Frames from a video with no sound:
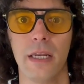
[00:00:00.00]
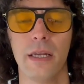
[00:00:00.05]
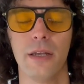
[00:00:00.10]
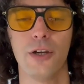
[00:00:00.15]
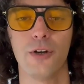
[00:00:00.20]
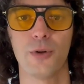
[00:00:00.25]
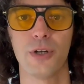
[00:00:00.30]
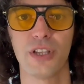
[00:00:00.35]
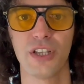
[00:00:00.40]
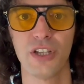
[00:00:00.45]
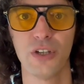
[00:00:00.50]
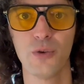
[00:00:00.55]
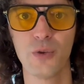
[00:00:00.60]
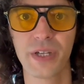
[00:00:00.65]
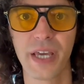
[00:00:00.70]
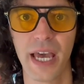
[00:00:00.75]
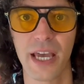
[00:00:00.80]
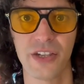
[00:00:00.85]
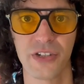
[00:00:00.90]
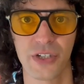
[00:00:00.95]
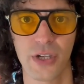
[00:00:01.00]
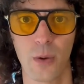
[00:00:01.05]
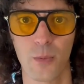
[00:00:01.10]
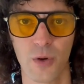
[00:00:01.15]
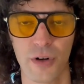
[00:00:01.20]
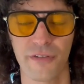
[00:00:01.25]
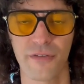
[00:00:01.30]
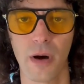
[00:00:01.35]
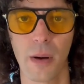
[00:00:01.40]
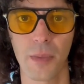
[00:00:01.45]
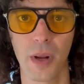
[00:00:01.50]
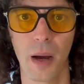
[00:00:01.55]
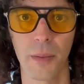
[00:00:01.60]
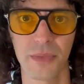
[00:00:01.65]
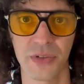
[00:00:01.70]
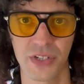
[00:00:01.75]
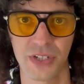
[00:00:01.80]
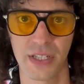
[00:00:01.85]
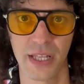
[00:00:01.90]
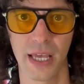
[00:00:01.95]
You're in the UK somewhere, if I'm not
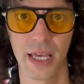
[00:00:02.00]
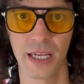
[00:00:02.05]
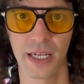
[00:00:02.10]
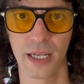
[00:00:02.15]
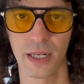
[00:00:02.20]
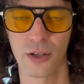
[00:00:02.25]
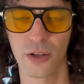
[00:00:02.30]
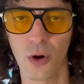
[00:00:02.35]
mistaken.